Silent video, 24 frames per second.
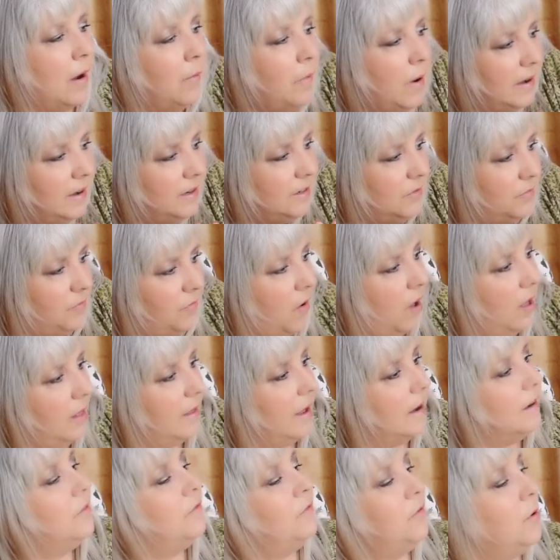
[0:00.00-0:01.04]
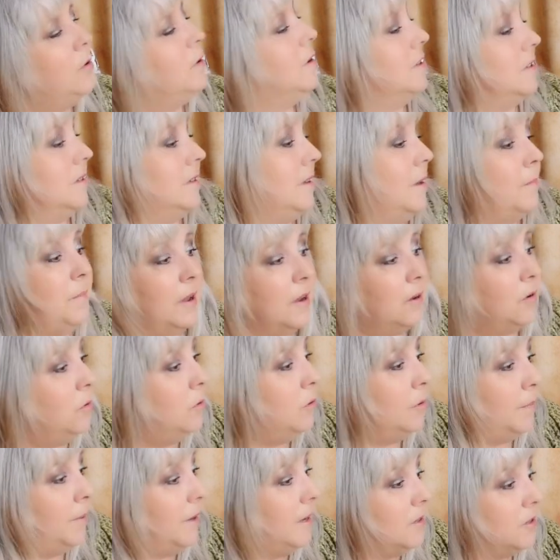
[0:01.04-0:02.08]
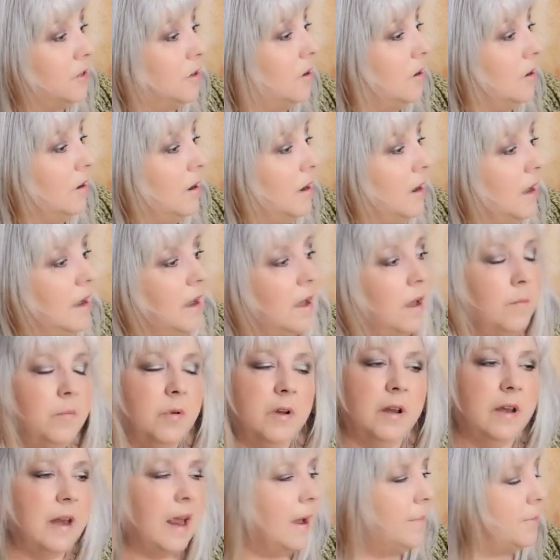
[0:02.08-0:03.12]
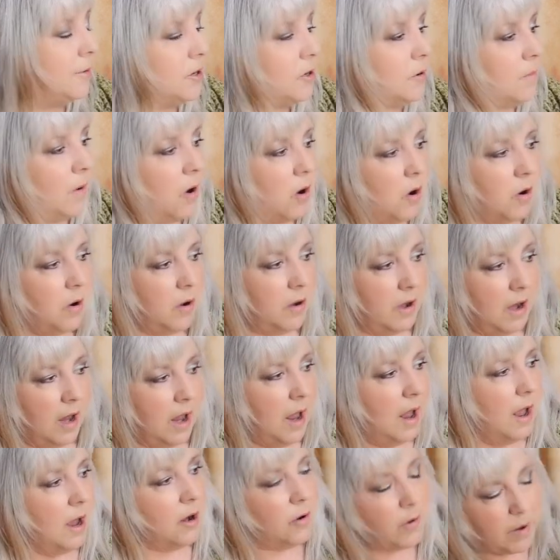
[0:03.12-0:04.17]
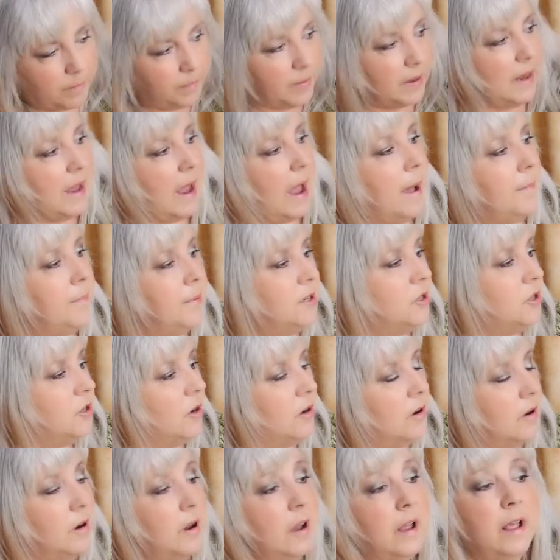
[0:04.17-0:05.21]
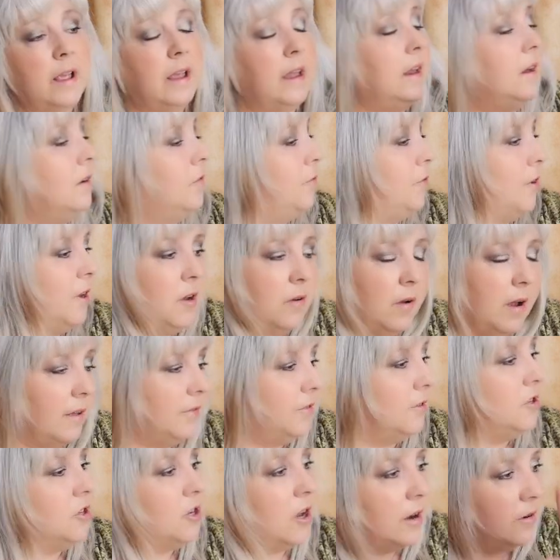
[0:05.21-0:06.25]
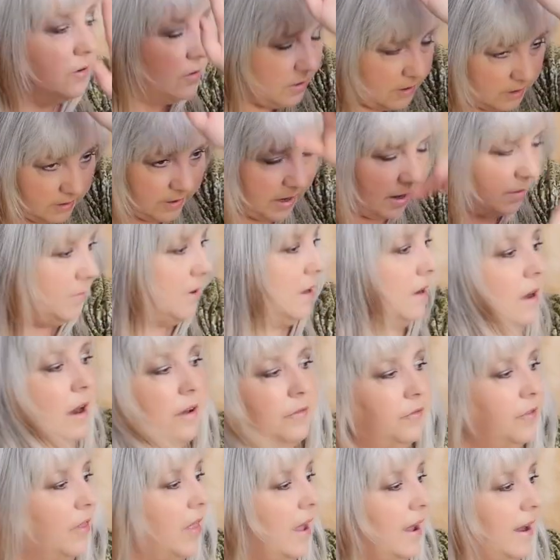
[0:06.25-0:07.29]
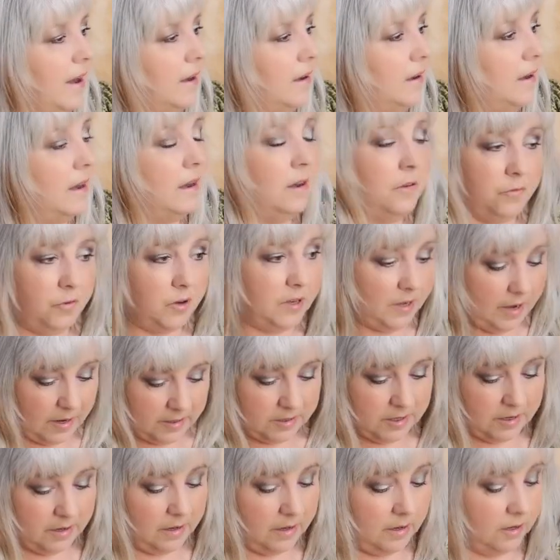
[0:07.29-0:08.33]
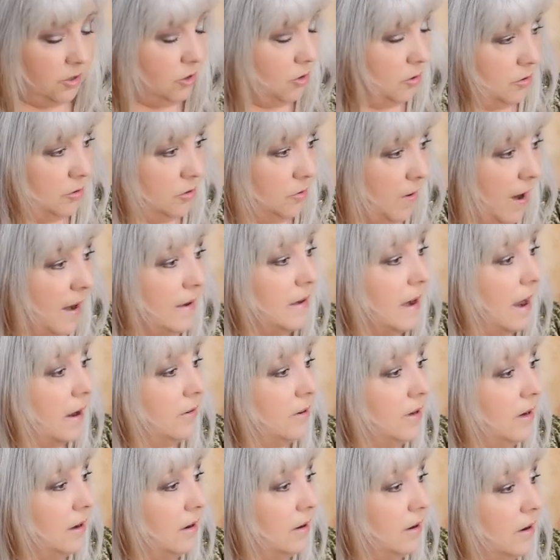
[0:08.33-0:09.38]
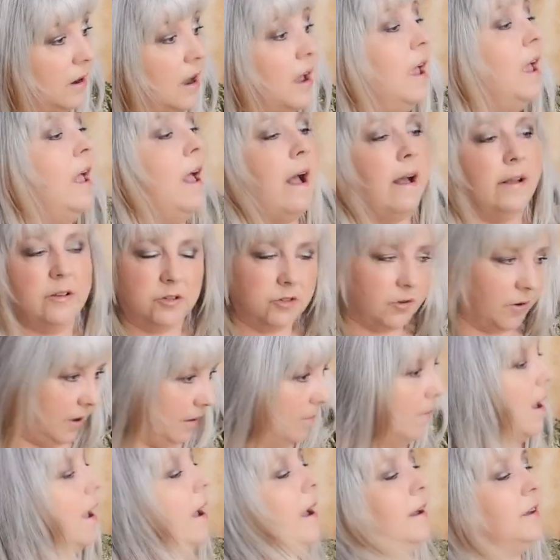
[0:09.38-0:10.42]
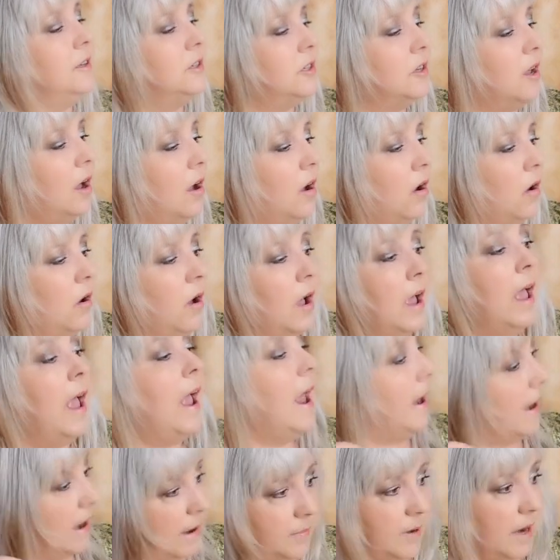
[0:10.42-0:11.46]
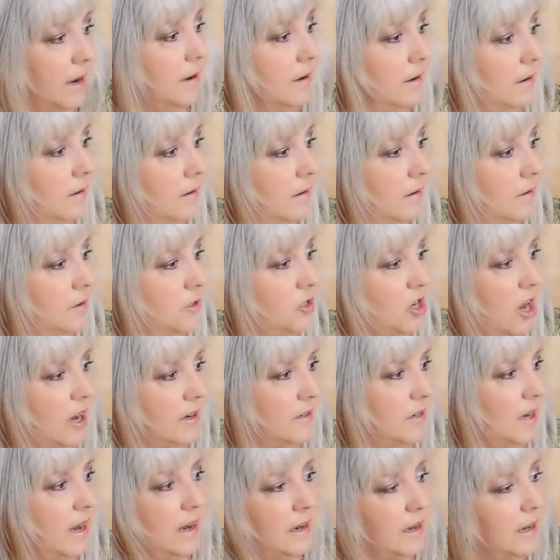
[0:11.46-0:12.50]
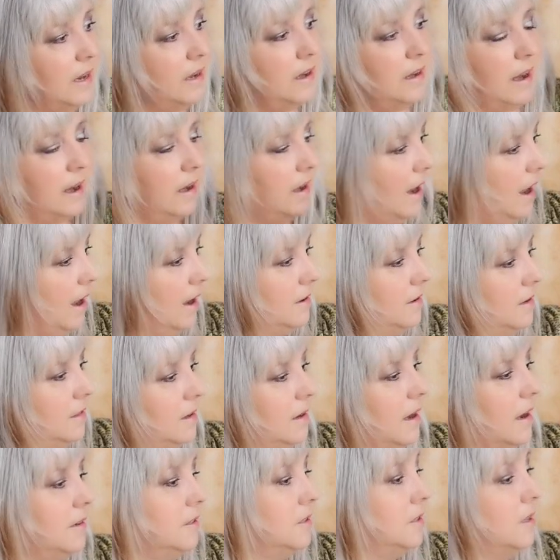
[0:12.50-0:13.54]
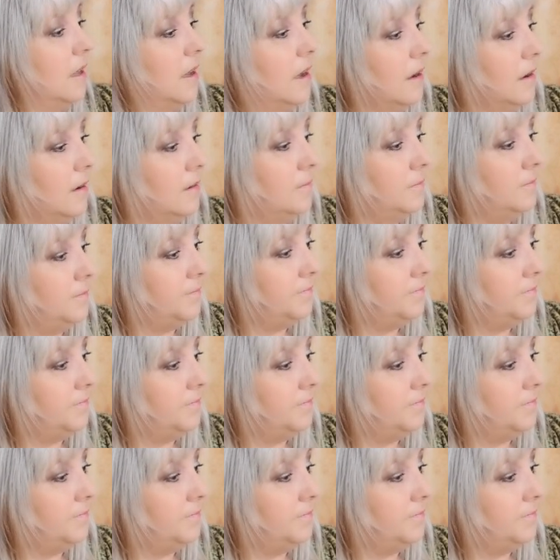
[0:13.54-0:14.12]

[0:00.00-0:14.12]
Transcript: I want it to fall out of focus, because that'd be a cool picture. Put in aperture mode, great big aperture, it'll figure out the shutter that'll get me enough light, and if it doesn't and it turns red down here, I'll just crank my ISO, and I'm done. Shot taken, and on to the next thing.